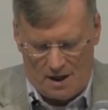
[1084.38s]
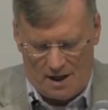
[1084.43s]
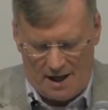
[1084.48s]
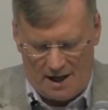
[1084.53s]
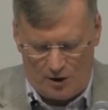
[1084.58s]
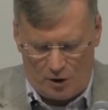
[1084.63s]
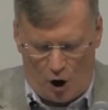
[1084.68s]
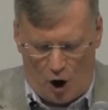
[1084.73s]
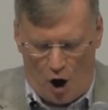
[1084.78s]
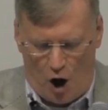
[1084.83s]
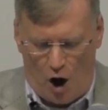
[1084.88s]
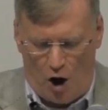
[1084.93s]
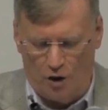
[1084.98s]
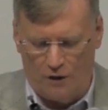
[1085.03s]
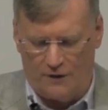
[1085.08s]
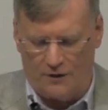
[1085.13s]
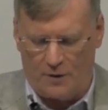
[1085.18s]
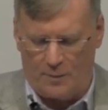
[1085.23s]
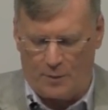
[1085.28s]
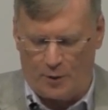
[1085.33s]
And
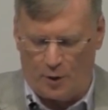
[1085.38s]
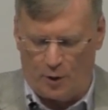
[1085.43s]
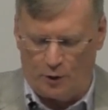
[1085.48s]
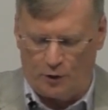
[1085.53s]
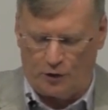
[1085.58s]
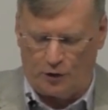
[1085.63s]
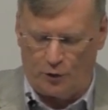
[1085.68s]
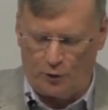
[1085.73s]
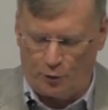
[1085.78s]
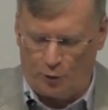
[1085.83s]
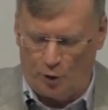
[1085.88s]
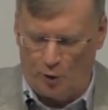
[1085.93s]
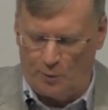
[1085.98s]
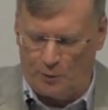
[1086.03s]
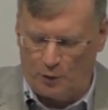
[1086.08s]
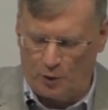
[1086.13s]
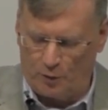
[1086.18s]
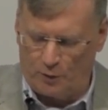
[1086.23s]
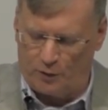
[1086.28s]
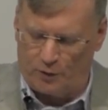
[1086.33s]
all of the Persian
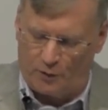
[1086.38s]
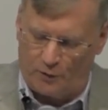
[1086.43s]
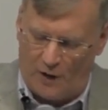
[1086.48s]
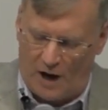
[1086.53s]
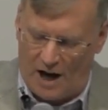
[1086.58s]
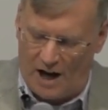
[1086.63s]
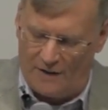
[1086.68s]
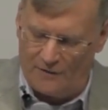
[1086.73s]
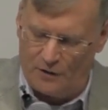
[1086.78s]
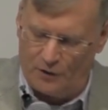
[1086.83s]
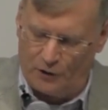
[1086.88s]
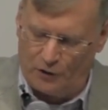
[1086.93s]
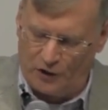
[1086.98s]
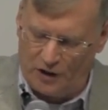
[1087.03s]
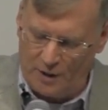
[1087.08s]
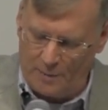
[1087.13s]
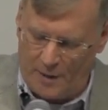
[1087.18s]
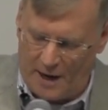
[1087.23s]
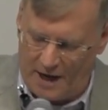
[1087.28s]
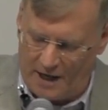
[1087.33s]
troops who survived the
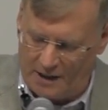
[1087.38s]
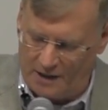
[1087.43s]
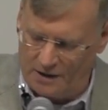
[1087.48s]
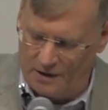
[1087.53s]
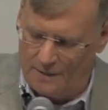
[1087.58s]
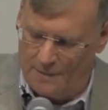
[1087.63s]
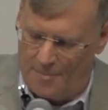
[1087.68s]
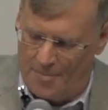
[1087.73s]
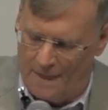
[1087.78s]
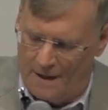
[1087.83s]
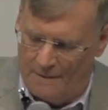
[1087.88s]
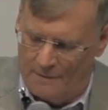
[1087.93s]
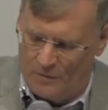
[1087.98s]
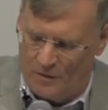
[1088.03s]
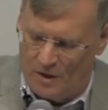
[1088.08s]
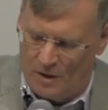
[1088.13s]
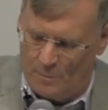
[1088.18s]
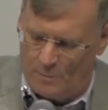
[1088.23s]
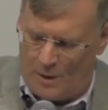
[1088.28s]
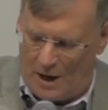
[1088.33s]
sea battle
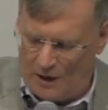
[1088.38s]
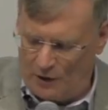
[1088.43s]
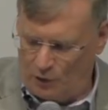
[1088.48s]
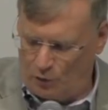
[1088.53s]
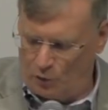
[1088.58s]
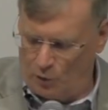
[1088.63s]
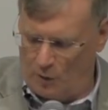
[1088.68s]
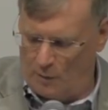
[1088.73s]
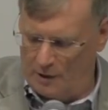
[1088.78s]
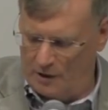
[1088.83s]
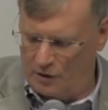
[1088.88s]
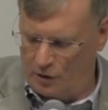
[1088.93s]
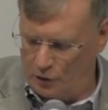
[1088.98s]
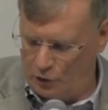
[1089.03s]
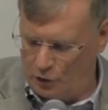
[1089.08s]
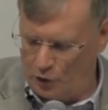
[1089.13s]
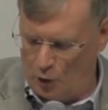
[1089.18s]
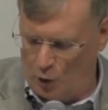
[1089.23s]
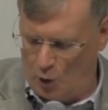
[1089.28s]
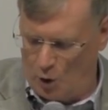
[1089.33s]
by swimming to
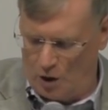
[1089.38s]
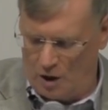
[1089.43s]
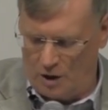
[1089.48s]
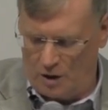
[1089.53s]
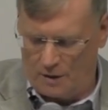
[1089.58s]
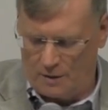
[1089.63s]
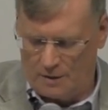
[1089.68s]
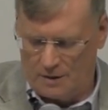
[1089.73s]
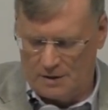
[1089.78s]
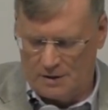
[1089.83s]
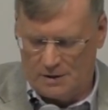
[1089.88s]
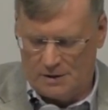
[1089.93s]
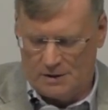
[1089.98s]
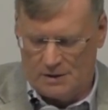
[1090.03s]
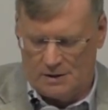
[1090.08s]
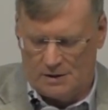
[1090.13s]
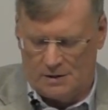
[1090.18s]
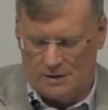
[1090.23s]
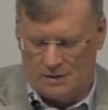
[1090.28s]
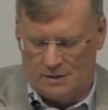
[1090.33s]
shore,
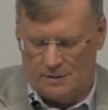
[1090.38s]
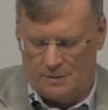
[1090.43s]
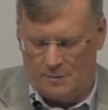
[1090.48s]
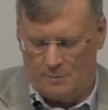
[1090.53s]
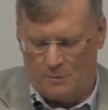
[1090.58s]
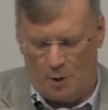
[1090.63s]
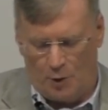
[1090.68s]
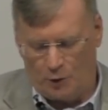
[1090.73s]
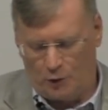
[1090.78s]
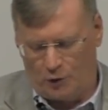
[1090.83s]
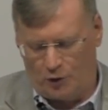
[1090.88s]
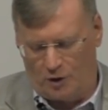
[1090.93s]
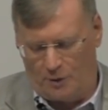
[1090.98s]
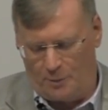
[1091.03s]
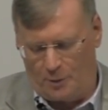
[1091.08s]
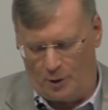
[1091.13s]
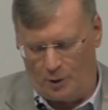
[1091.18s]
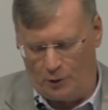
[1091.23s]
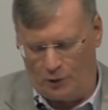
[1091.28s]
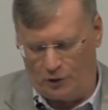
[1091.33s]
most of the
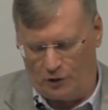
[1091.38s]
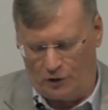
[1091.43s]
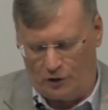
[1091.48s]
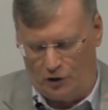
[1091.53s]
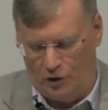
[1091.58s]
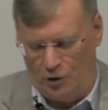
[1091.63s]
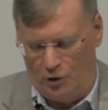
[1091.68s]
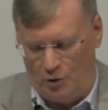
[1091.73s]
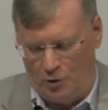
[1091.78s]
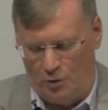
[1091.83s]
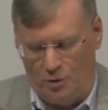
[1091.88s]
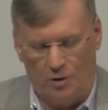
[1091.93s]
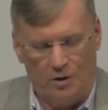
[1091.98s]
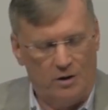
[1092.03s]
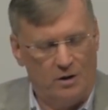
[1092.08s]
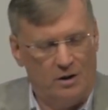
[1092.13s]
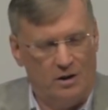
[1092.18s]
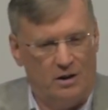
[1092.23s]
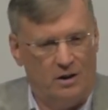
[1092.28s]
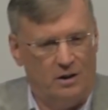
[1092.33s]
Persians knew
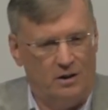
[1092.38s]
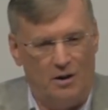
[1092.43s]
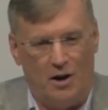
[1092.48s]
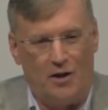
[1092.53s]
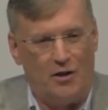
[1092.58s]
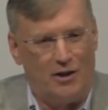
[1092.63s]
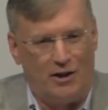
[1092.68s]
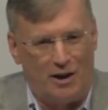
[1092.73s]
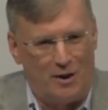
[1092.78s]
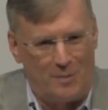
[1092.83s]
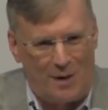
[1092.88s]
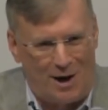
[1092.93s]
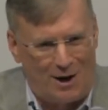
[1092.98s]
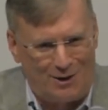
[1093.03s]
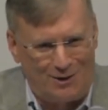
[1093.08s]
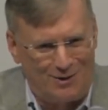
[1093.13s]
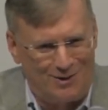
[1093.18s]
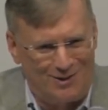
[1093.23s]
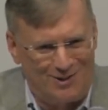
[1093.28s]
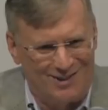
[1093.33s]
nothing
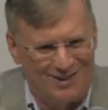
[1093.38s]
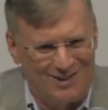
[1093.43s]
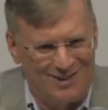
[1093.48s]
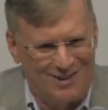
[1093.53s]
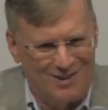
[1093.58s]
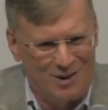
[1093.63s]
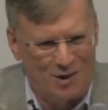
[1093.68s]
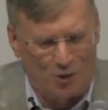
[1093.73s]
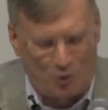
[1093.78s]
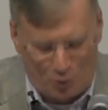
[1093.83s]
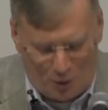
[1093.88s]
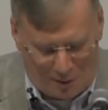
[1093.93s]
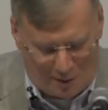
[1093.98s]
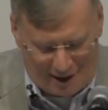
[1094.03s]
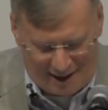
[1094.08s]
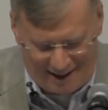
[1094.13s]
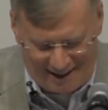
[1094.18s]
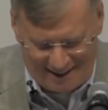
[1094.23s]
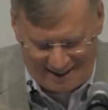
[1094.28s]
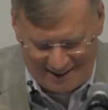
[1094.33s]
about
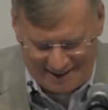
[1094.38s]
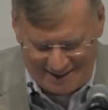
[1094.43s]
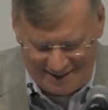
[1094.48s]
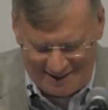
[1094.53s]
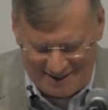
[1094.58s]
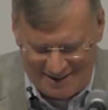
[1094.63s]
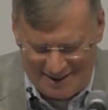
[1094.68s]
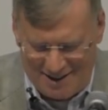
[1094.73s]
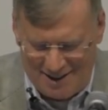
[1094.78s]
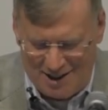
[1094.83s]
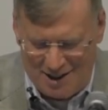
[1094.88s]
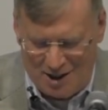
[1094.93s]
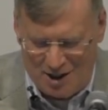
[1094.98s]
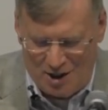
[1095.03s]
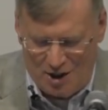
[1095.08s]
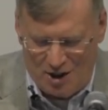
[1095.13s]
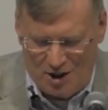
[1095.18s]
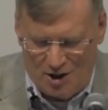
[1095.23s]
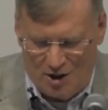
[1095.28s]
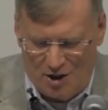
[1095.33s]
swimming
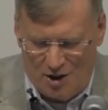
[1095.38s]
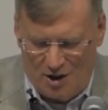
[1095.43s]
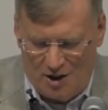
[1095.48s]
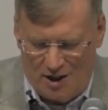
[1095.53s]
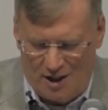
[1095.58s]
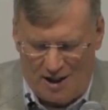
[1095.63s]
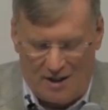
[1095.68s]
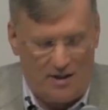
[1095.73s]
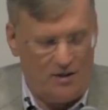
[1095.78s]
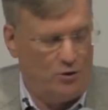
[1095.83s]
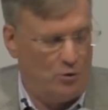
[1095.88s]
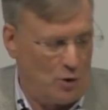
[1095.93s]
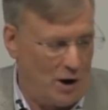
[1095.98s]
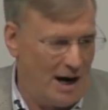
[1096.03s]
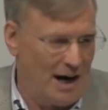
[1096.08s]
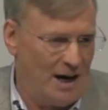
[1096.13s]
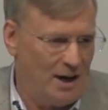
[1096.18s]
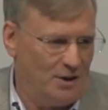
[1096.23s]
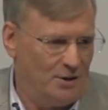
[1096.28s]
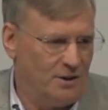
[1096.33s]
and
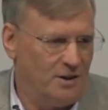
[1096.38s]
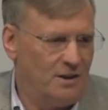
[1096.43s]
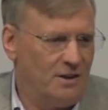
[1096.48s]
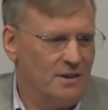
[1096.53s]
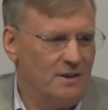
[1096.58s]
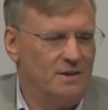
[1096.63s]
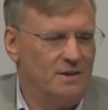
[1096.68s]
drowned,